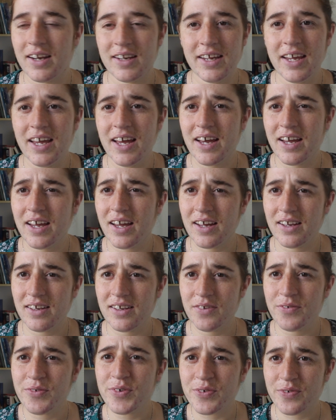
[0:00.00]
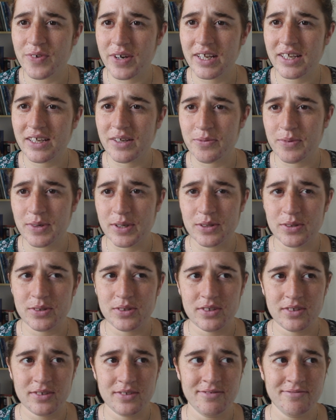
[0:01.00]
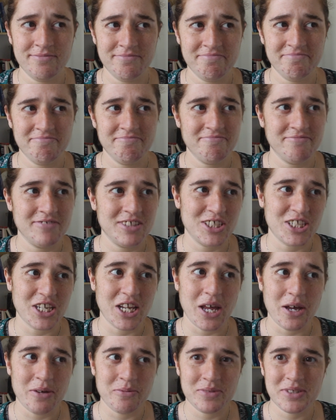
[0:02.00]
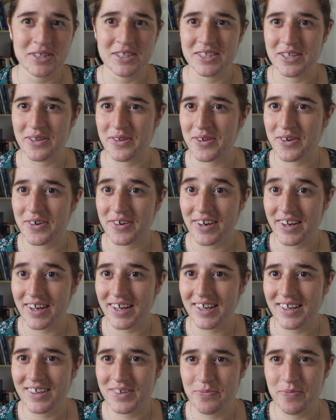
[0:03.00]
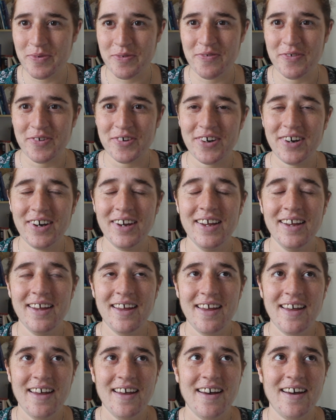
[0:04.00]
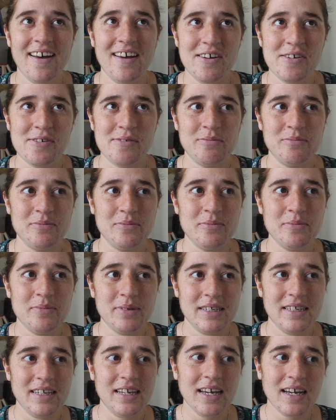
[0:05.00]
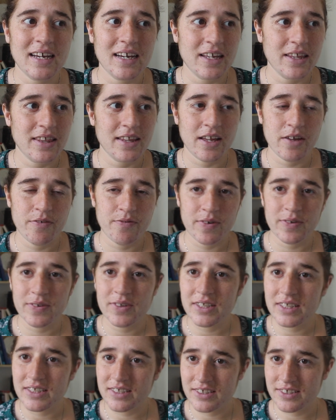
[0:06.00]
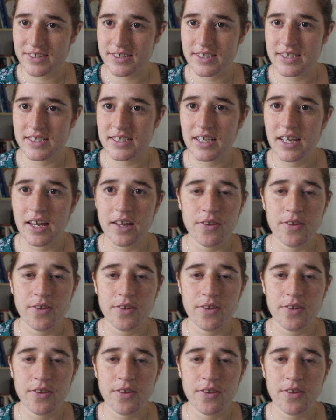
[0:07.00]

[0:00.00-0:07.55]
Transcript: yeah, I had never read about slums in South Korea before, but yeah, I found it interesting.